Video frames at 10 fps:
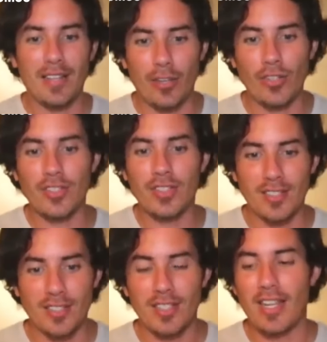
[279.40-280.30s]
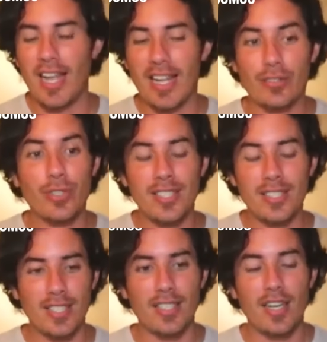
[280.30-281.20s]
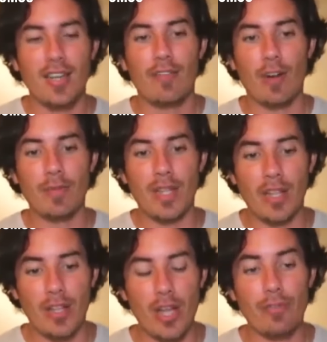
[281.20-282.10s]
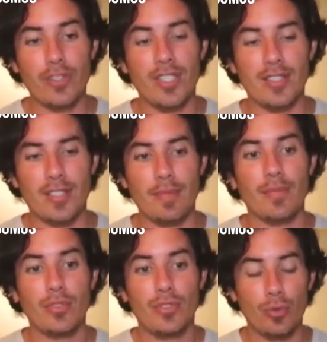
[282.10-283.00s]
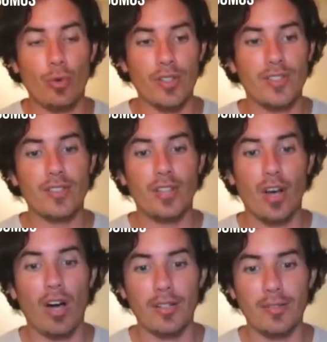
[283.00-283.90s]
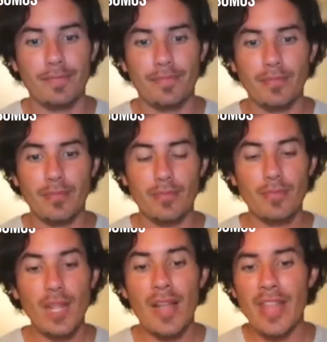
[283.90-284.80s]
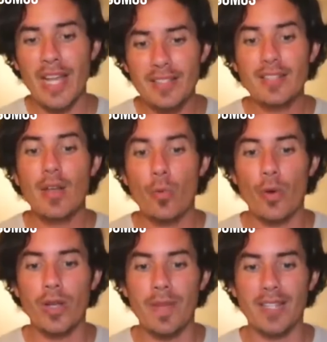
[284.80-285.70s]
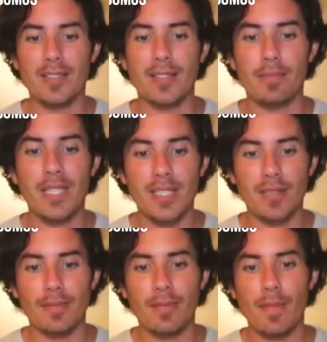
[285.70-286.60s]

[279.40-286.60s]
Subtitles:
constant electricity from the nervous system towards the heart, and that's what makes the beating.